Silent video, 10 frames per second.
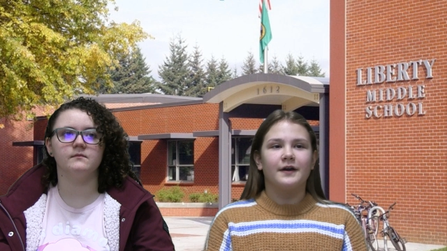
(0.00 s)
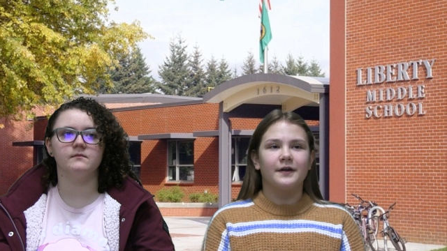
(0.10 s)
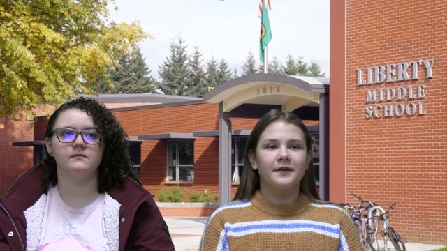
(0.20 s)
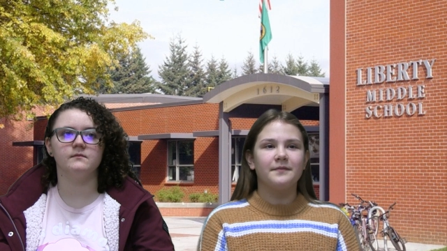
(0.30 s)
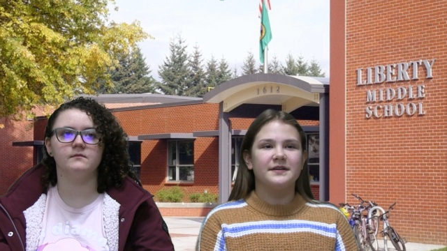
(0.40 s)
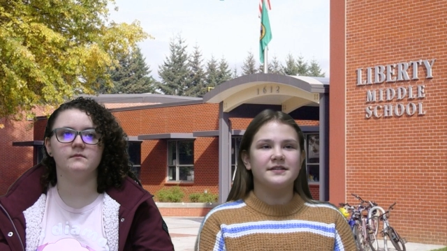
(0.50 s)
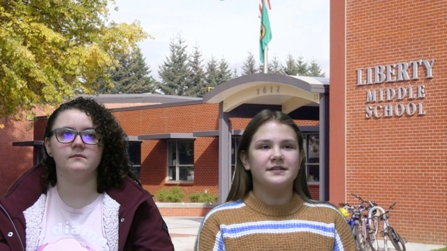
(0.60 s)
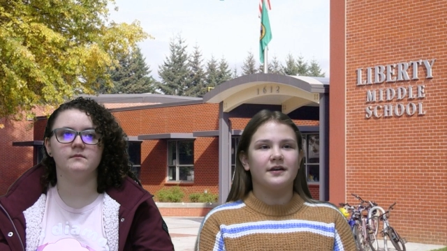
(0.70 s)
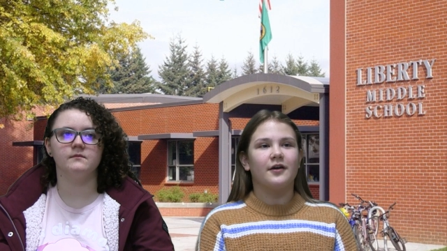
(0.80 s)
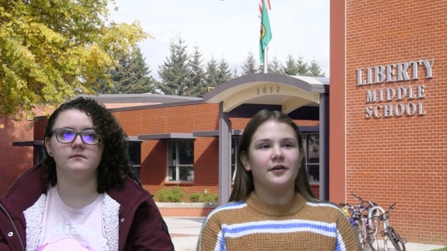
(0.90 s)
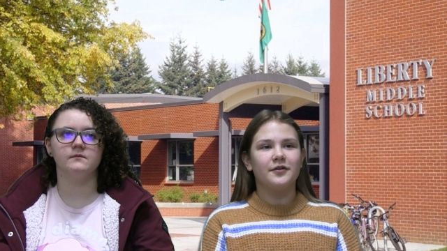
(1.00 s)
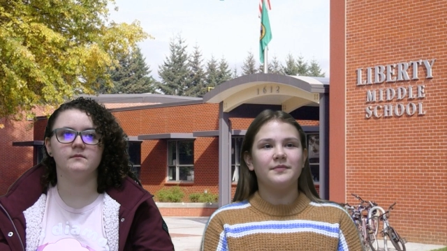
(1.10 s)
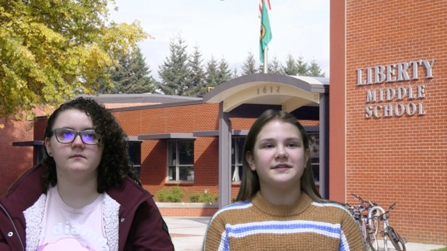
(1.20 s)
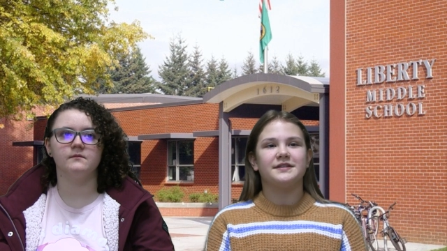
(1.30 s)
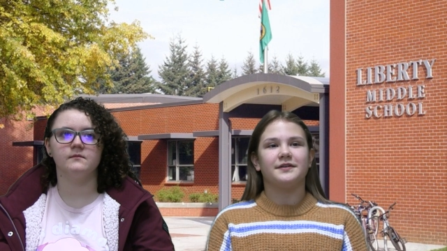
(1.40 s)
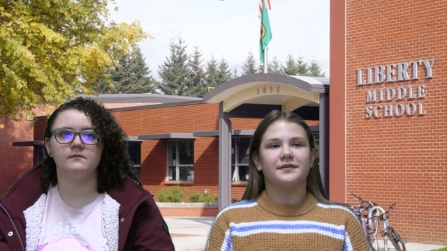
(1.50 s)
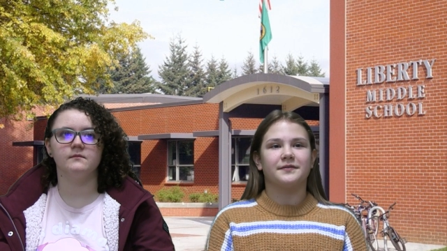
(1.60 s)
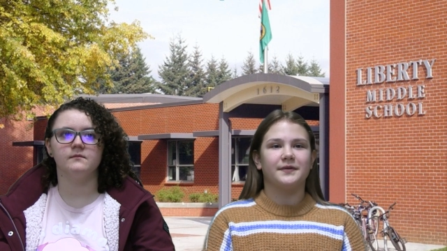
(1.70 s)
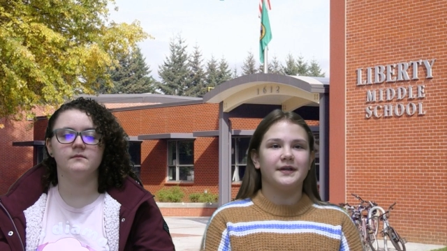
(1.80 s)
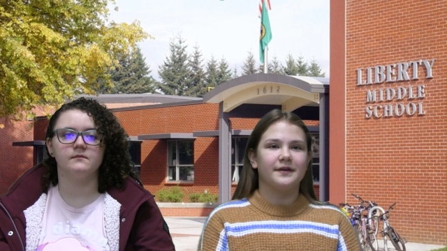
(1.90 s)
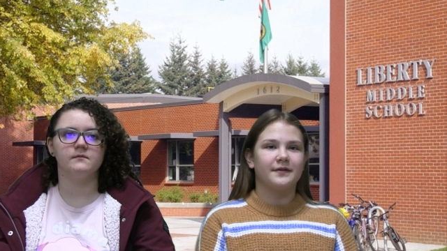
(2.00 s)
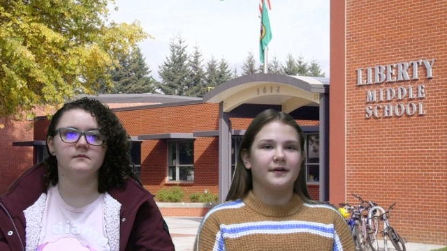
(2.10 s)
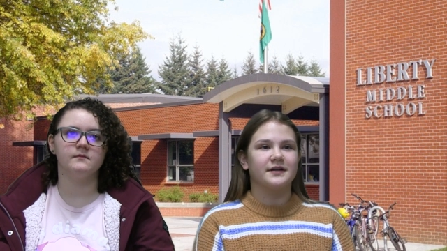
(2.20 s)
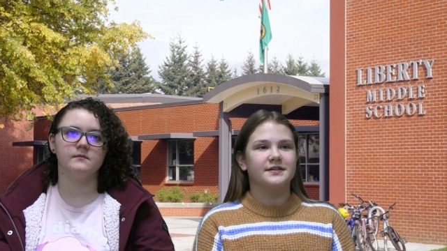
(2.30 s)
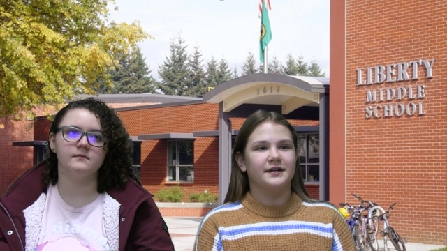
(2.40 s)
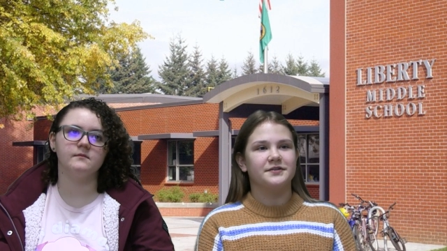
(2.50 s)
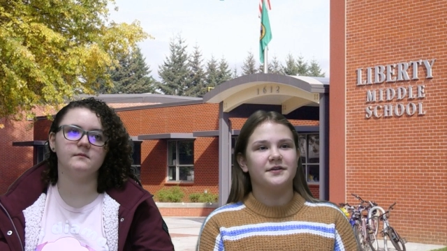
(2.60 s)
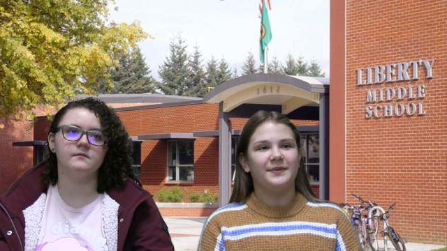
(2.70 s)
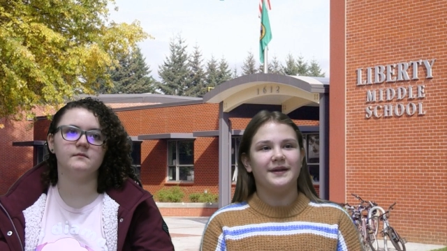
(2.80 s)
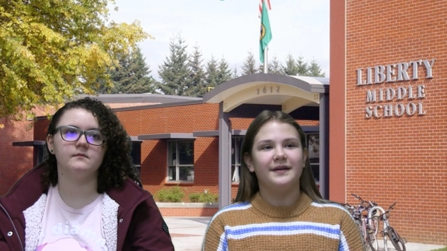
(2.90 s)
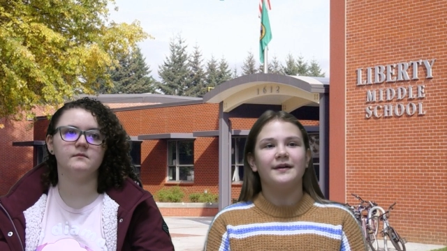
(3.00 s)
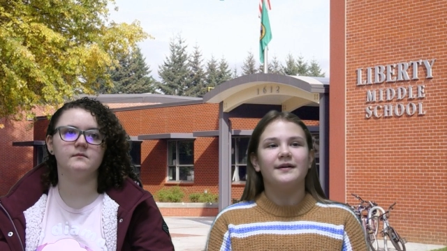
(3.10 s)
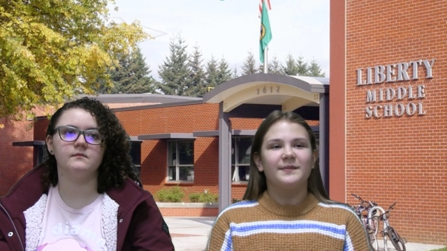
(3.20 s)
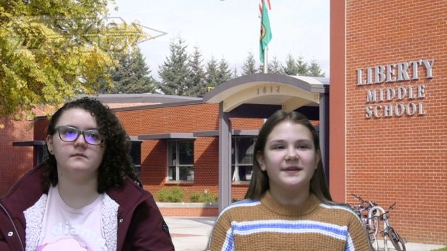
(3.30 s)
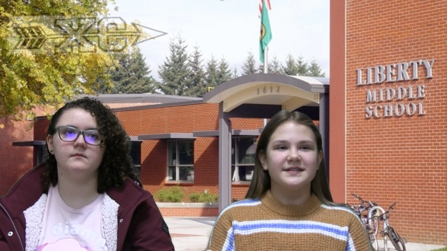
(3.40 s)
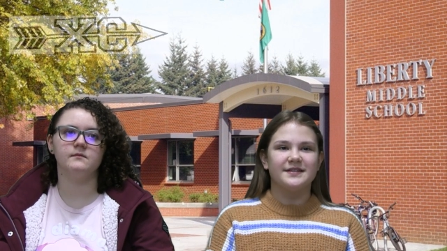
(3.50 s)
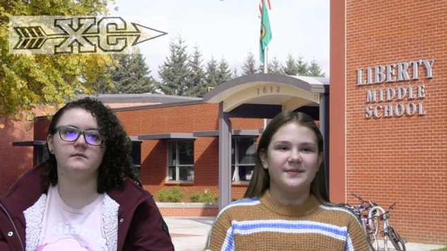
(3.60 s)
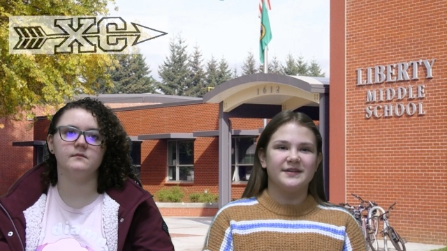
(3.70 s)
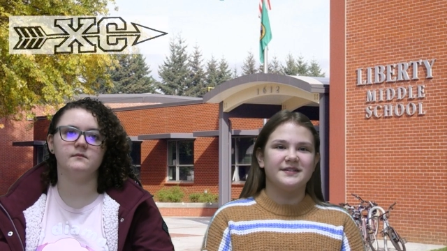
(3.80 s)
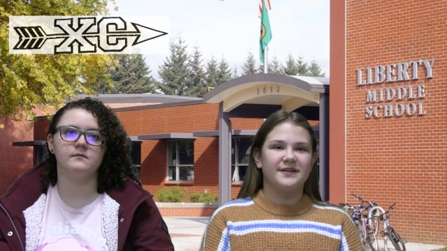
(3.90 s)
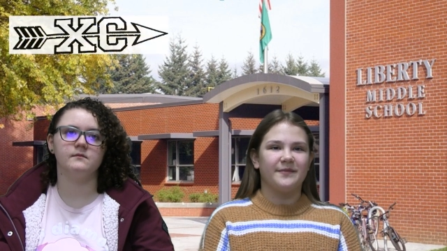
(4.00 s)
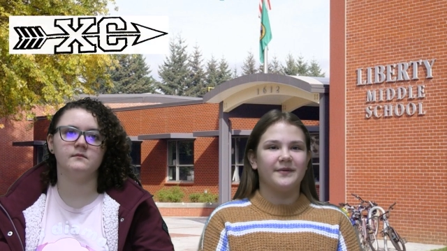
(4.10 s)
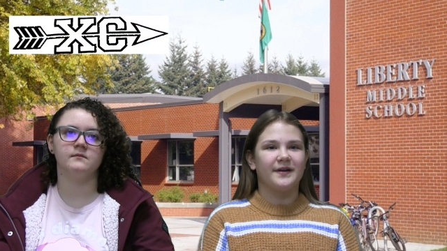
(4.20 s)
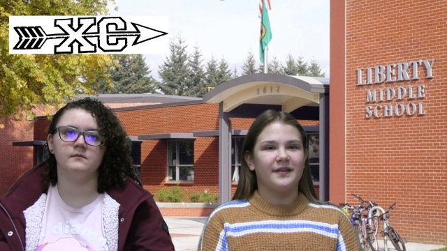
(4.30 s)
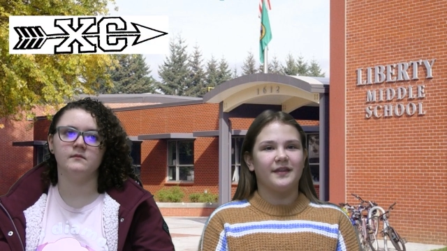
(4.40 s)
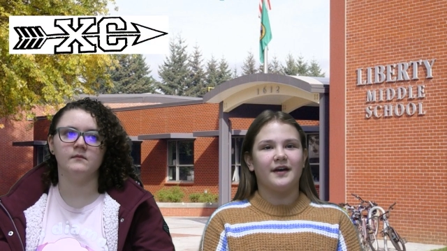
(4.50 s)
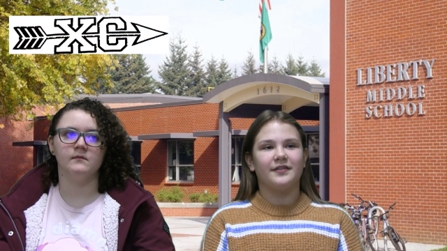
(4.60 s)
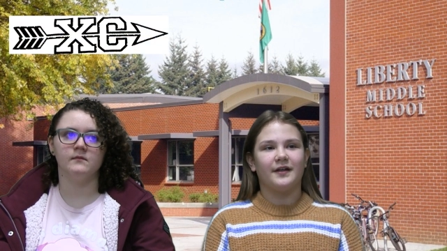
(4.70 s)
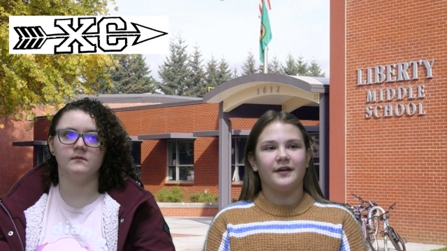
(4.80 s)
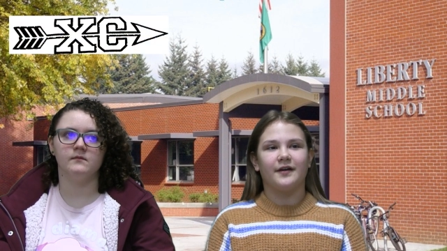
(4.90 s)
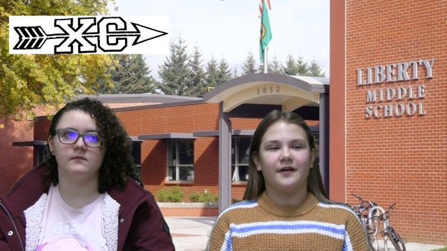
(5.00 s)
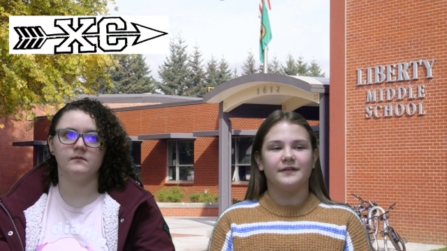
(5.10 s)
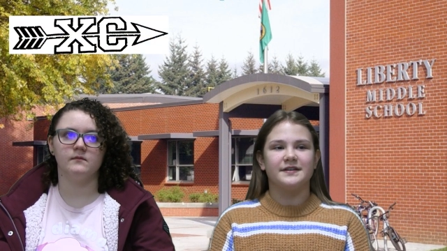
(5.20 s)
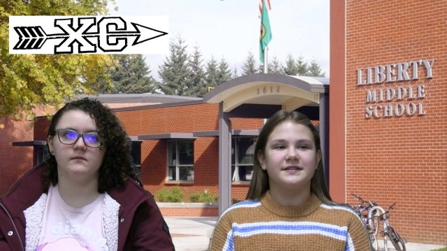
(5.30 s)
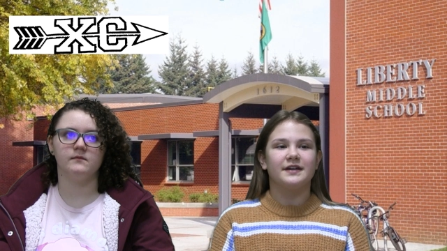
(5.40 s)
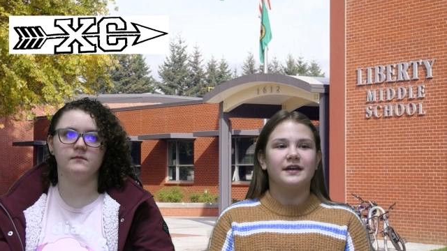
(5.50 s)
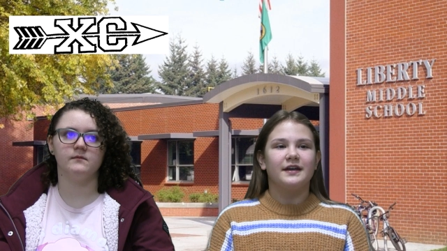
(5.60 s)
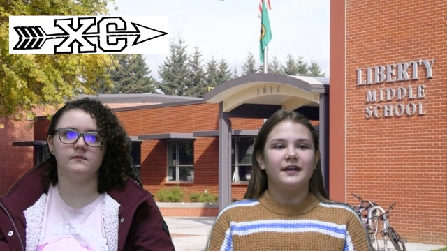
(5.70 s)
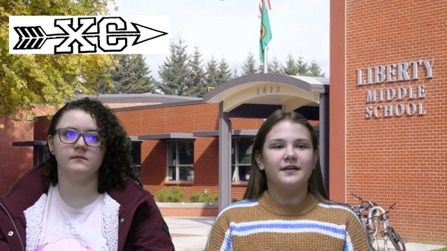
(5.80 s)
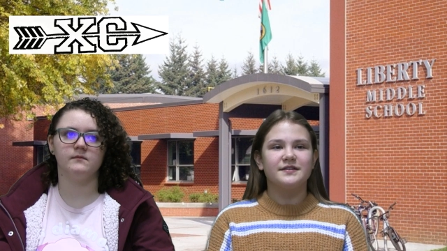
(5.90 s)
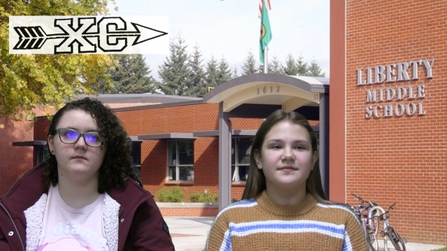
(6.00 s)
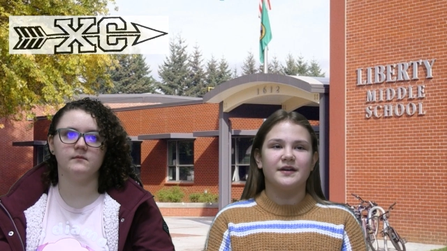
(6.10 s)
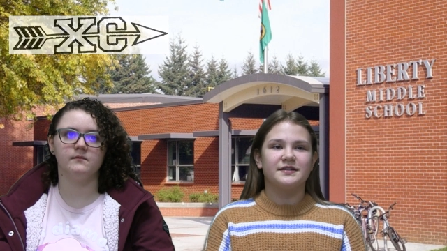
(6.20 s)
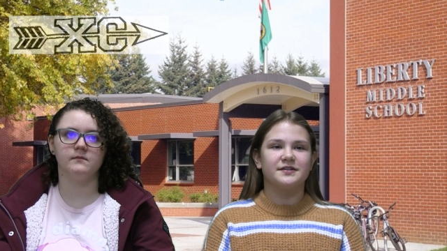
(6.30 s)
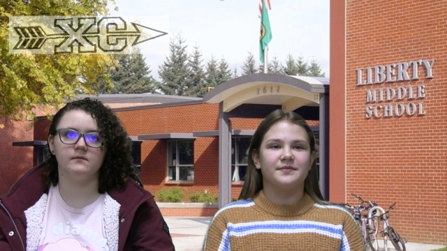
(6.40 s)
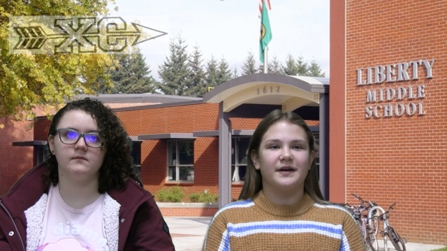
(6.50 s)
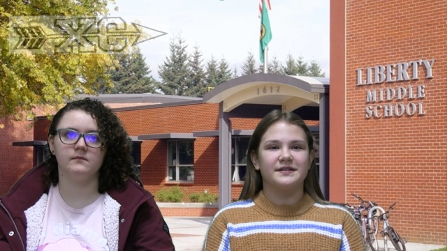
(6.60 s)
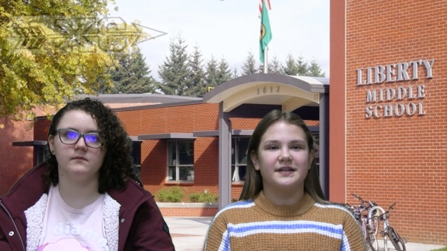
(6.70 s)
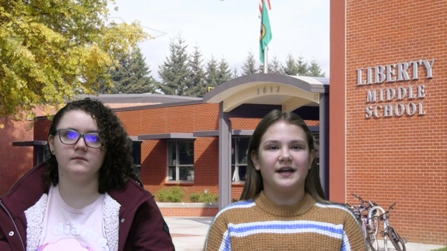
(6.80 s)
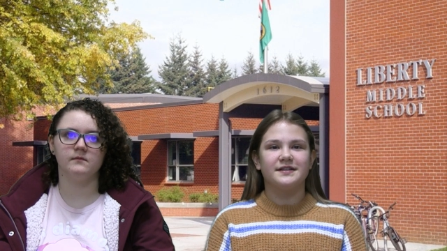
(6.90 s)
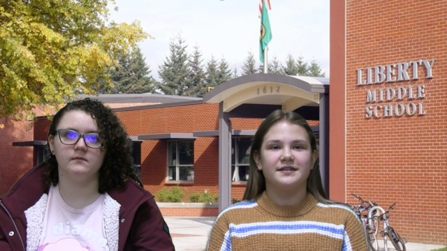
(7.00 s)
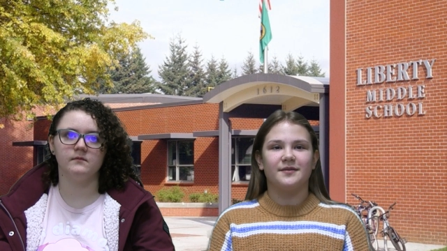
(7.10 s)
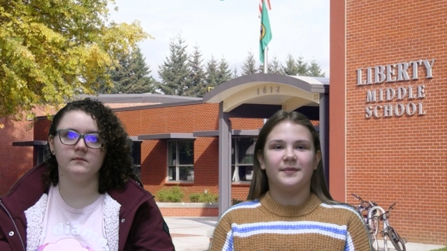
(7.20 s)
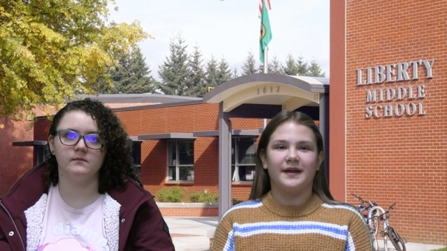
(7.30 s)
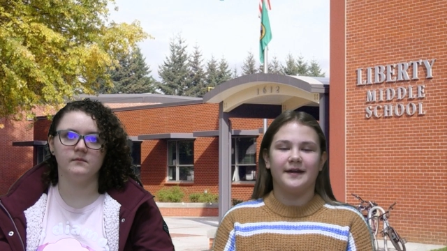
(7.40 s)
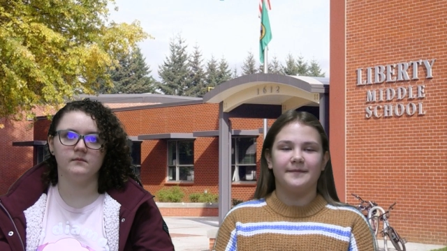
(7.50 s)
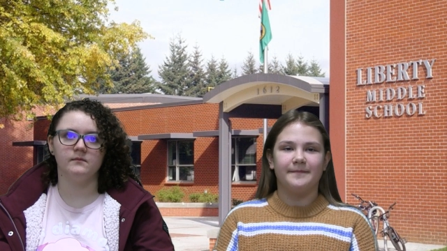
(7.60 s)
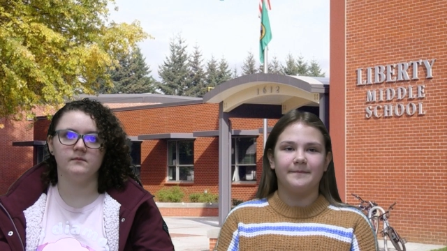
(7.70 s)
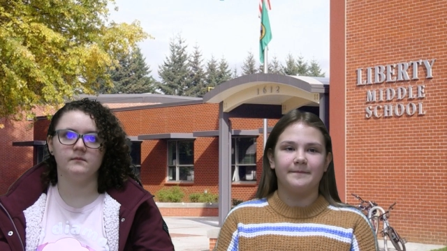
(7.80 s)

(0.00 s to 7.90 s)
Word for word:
Speaker 1: Are you, miss, are you missing your three year cross country pin? Please see Miss Stringbrook in the athletic office. Here is a message about Science Olympiad.